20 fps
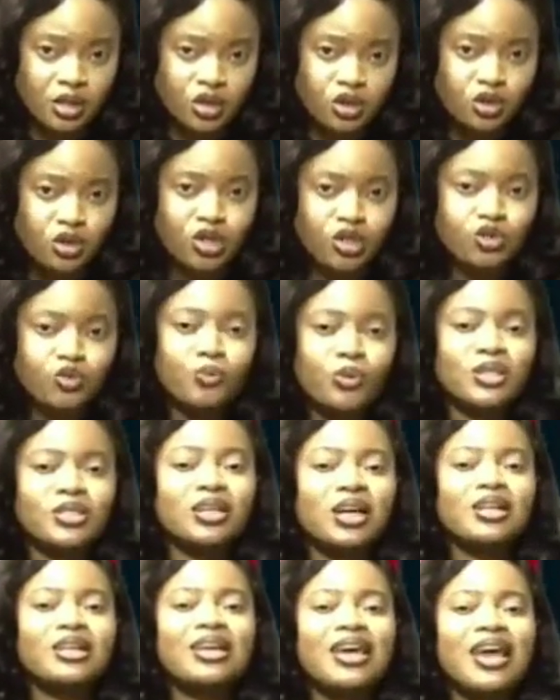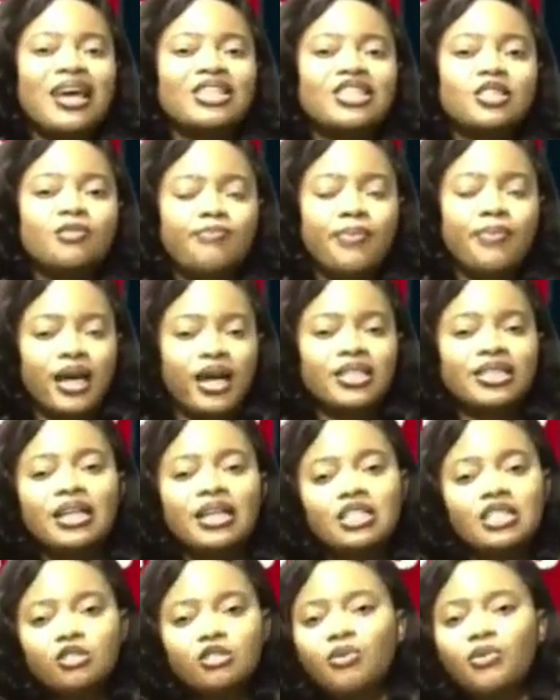You're going to practically
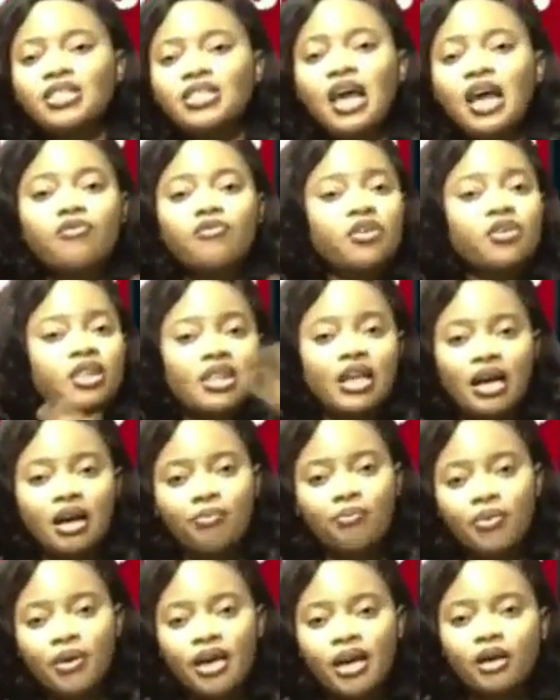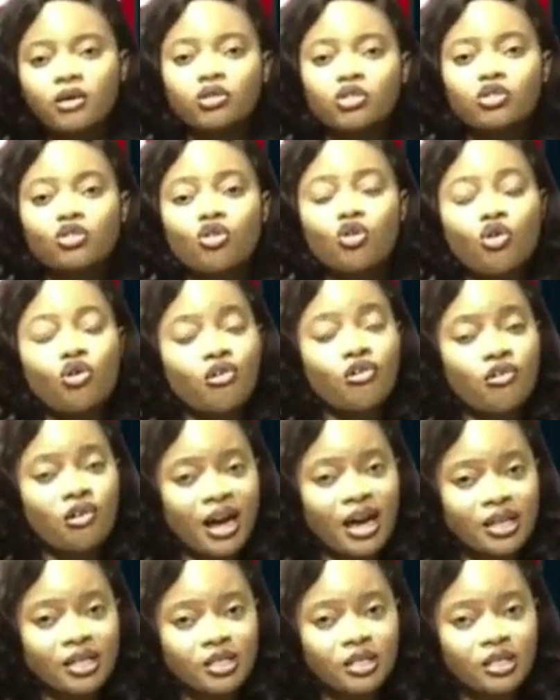anticipate everything that can play out
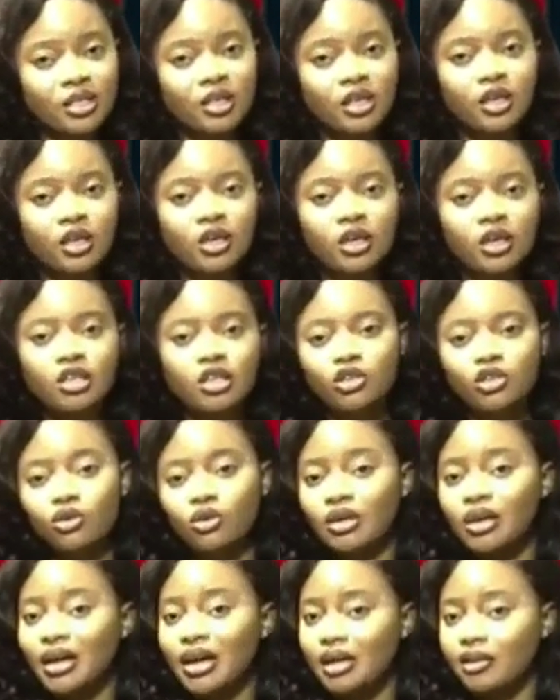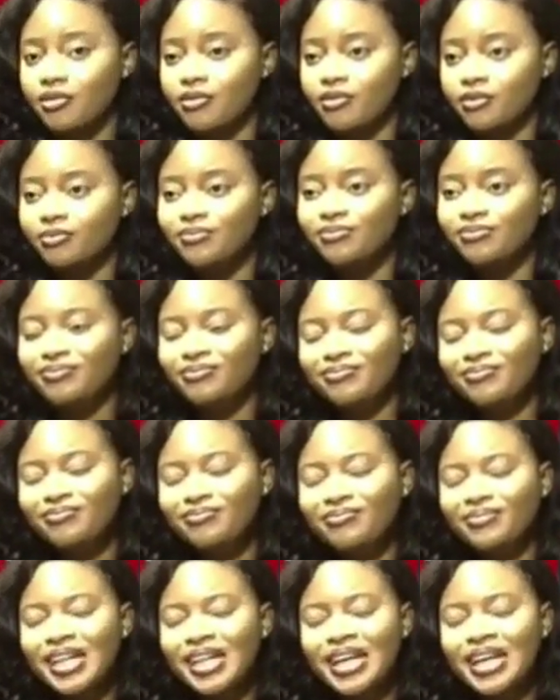right in your life.
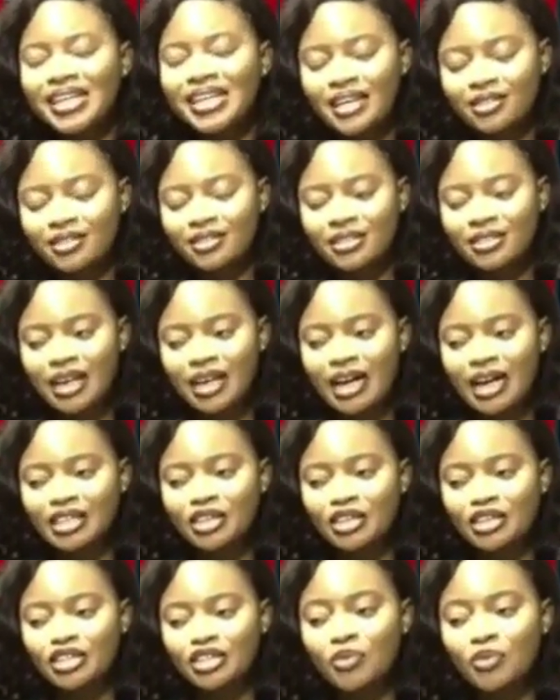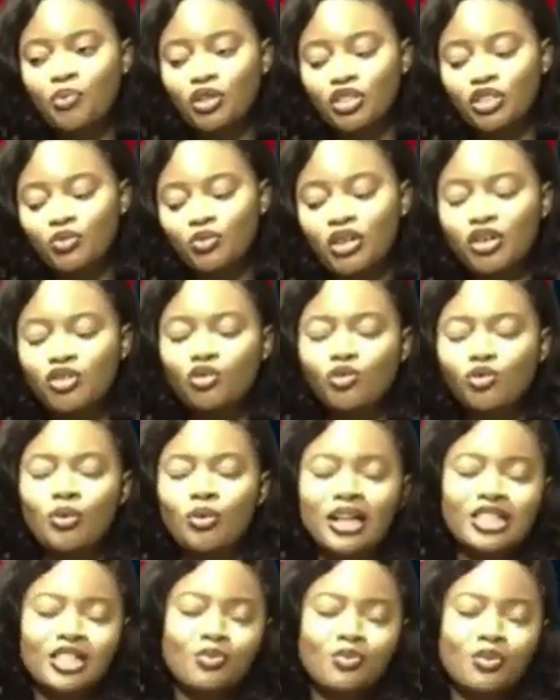Yes, is it possible that you
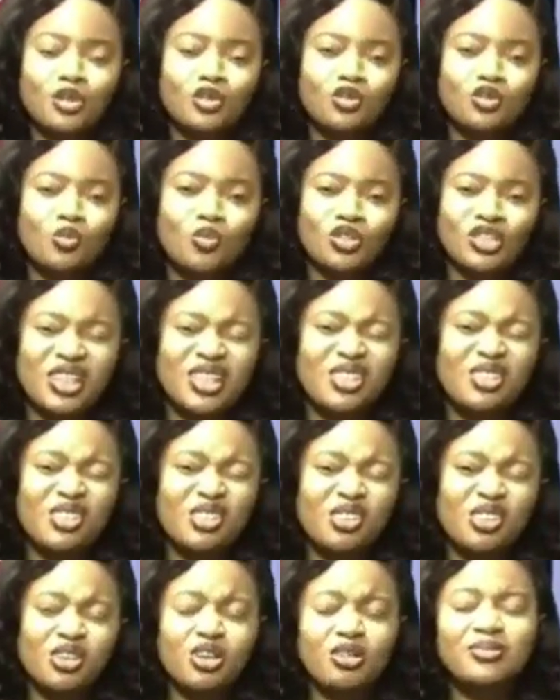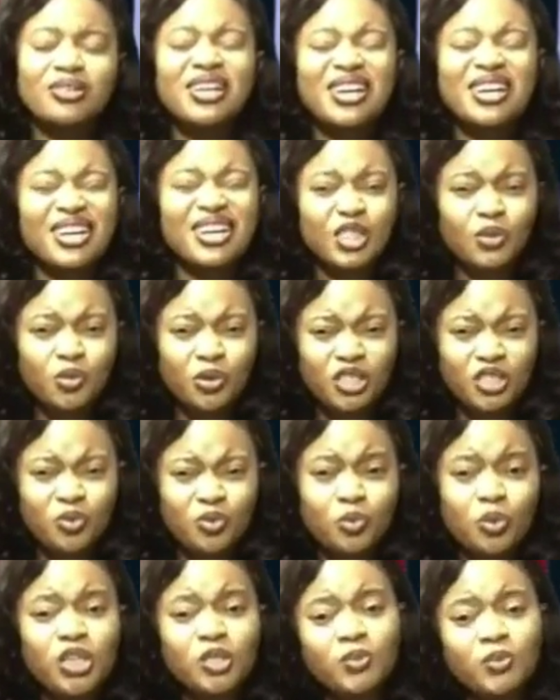anticipate so much and it doesn't come? It's
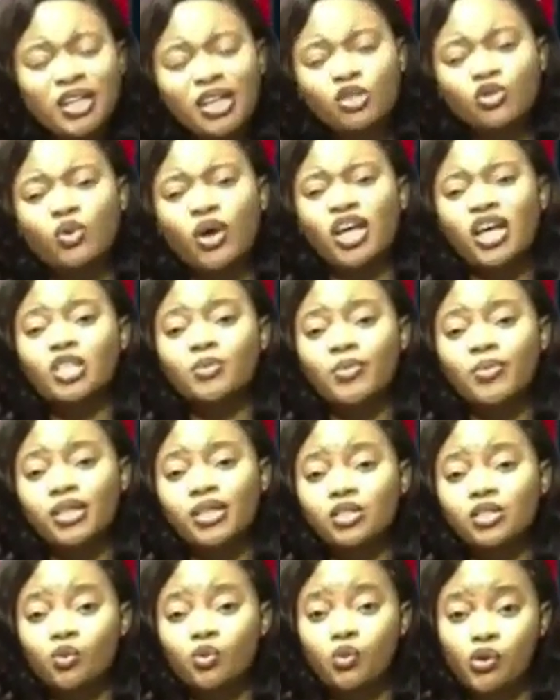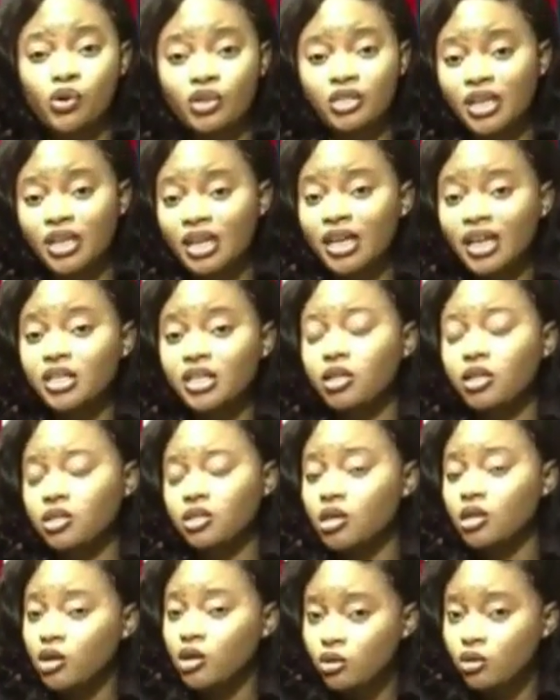possible, but it's better to expect the worst and then it
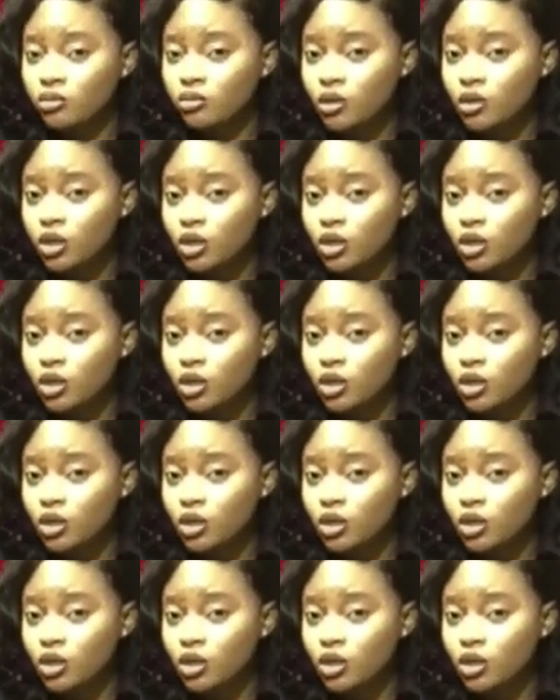doesn't come.